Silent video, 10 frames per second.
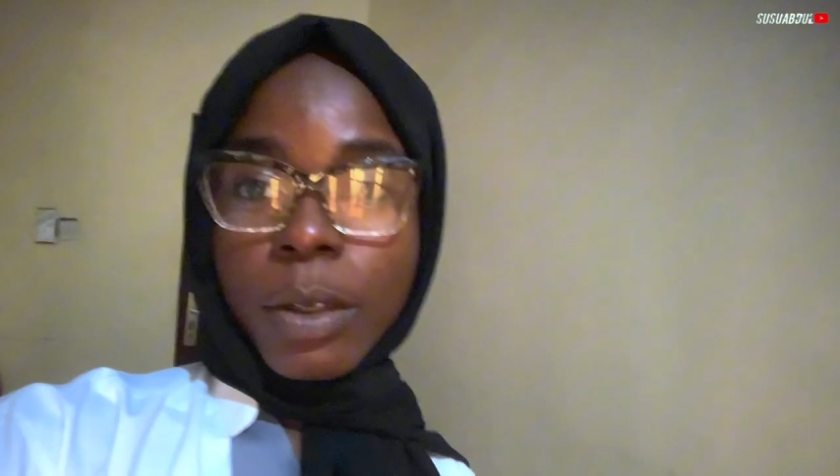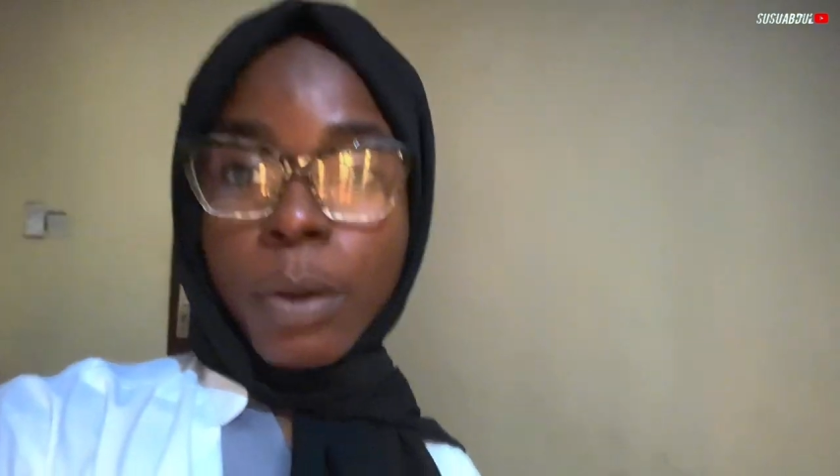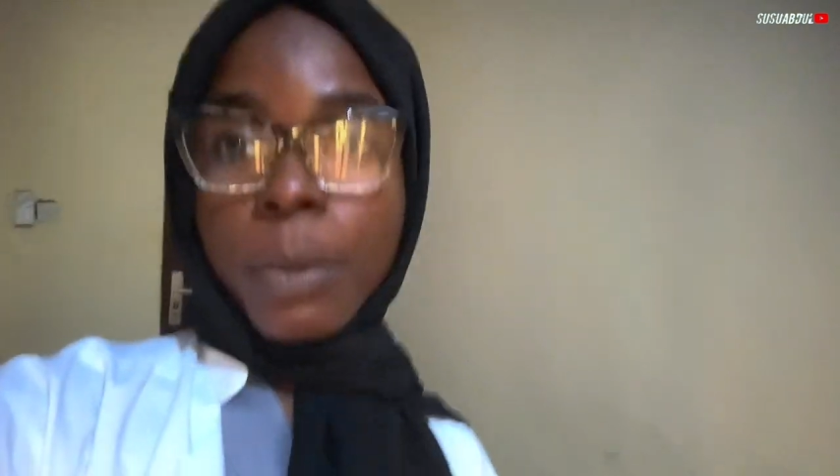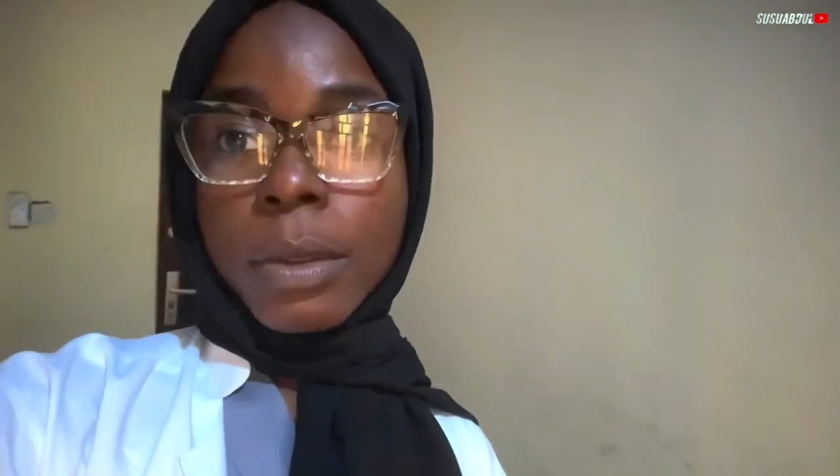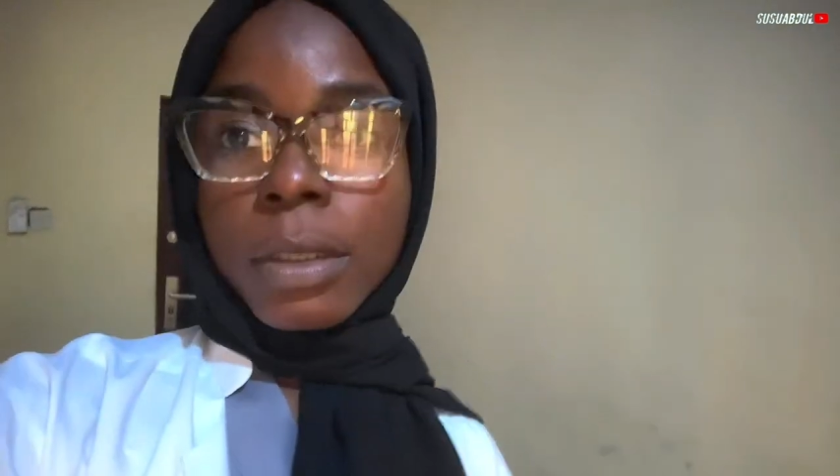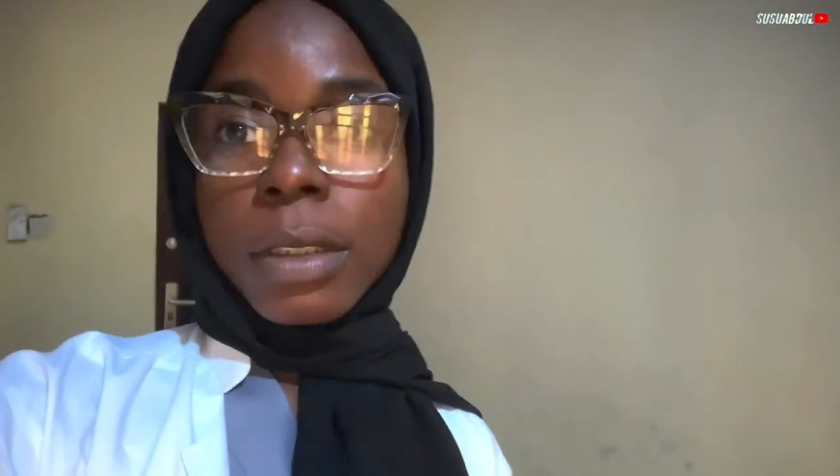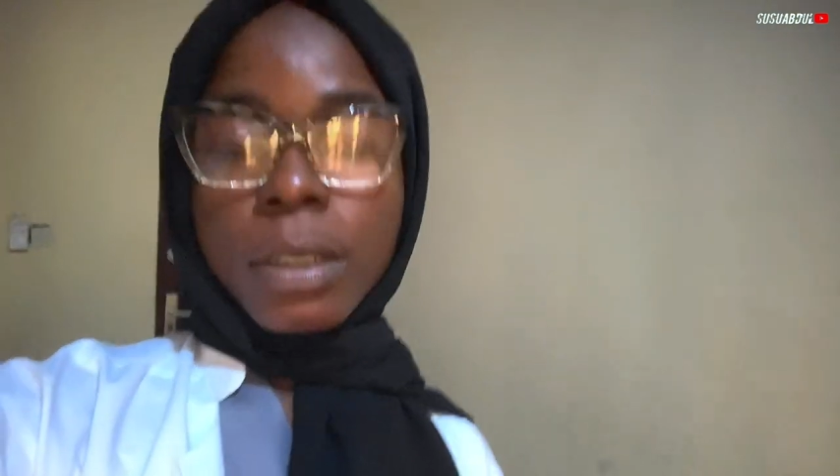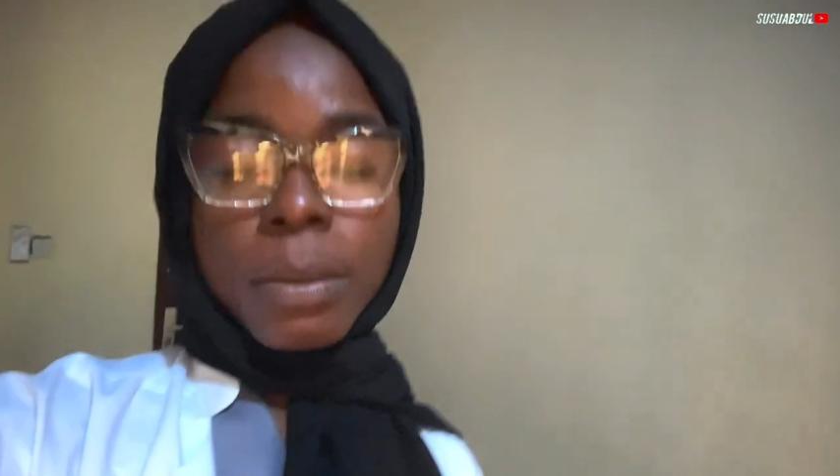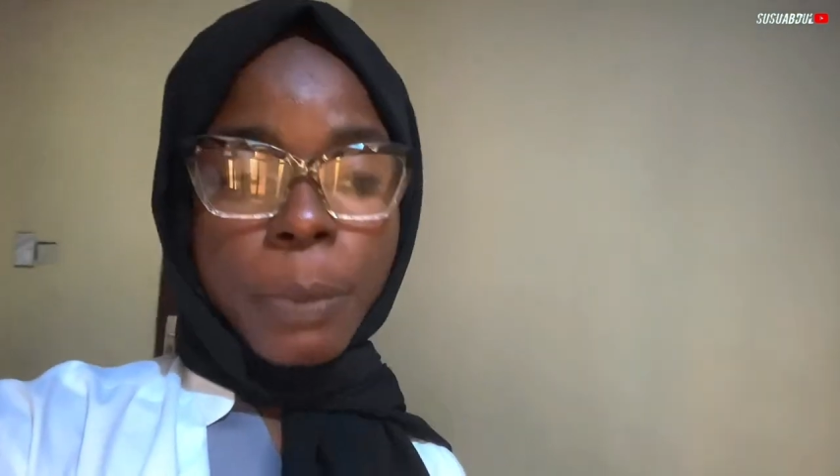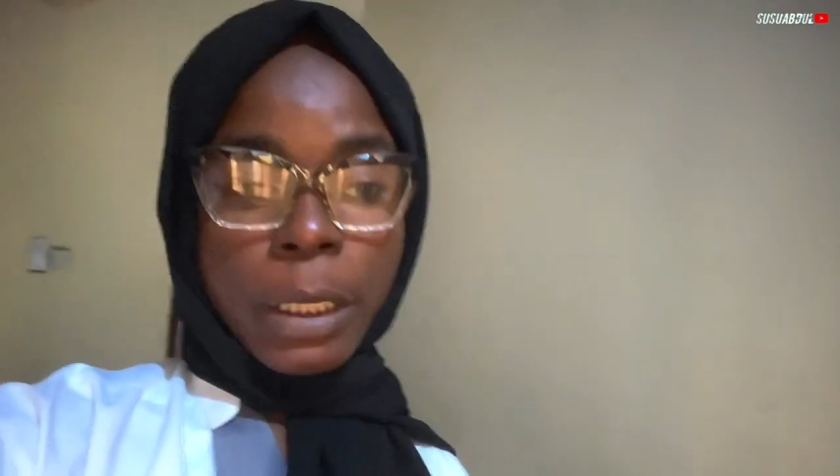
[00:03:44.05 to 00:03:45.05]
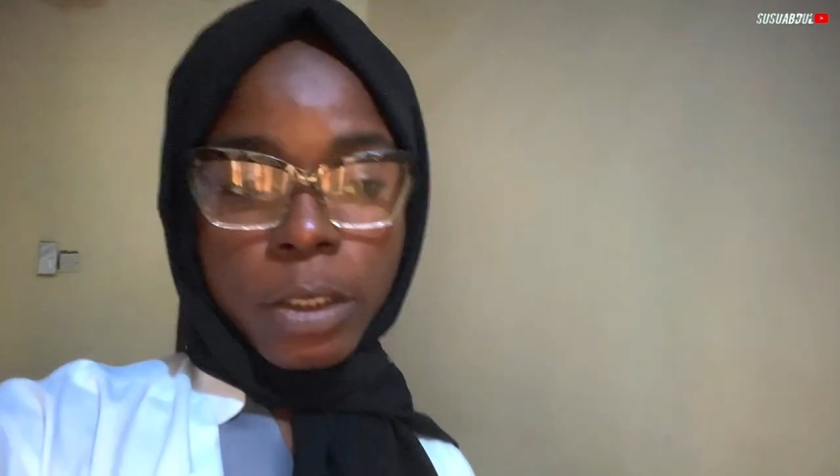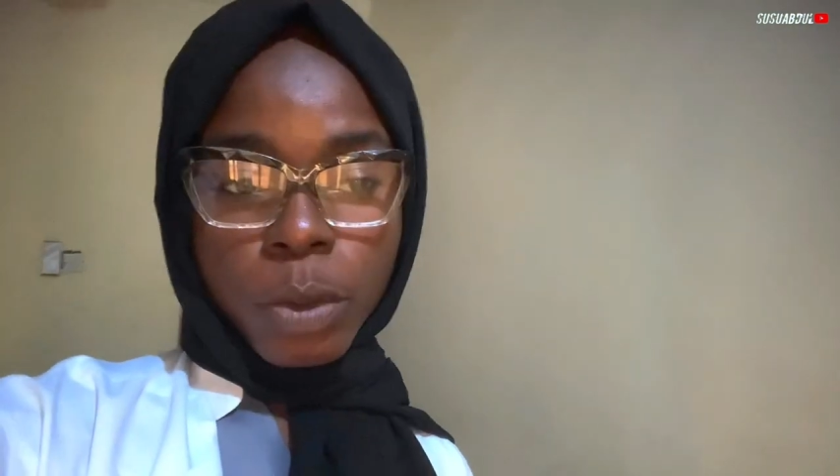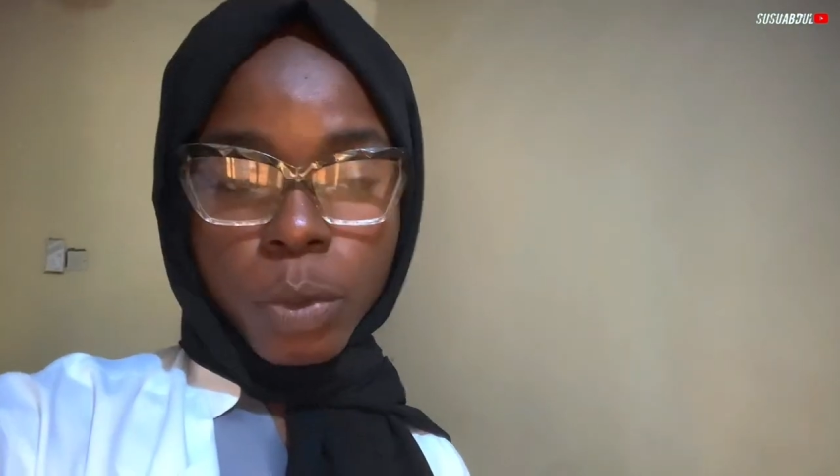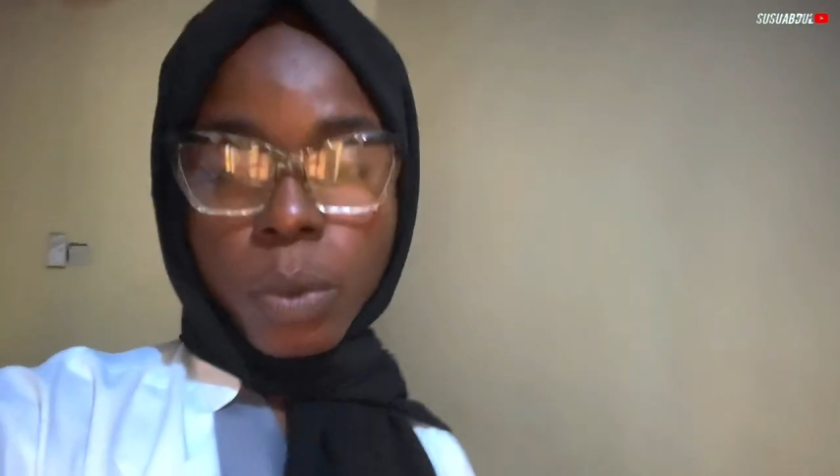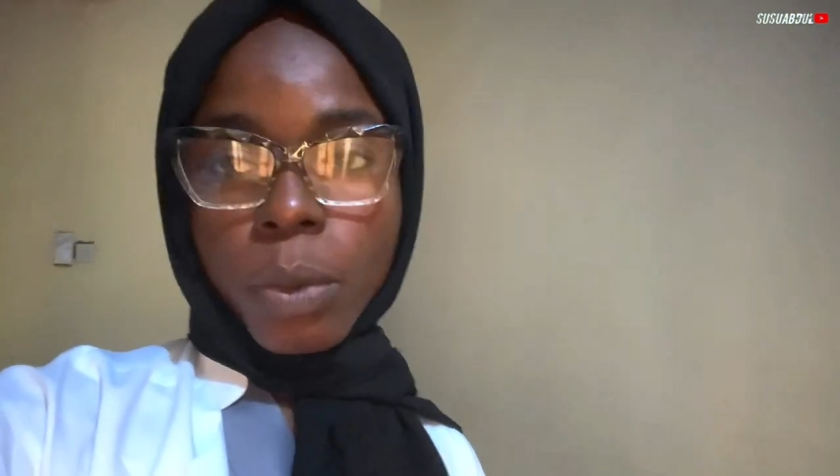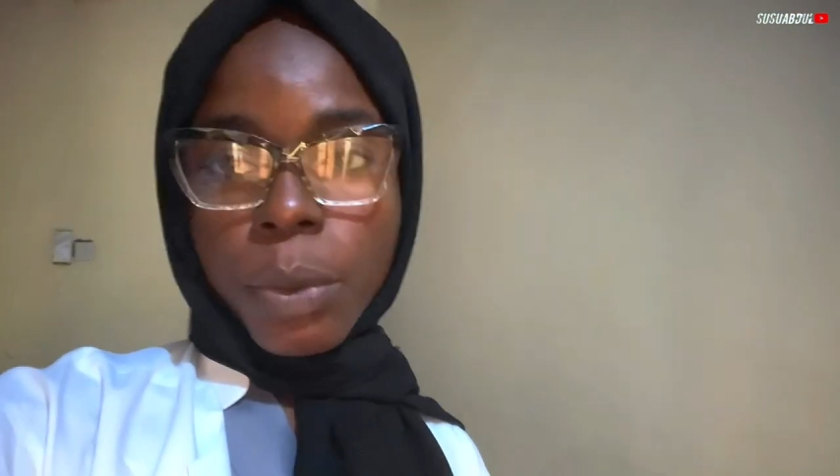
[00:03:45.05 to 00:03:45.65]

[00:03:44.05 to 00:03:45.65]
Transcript: almost past 2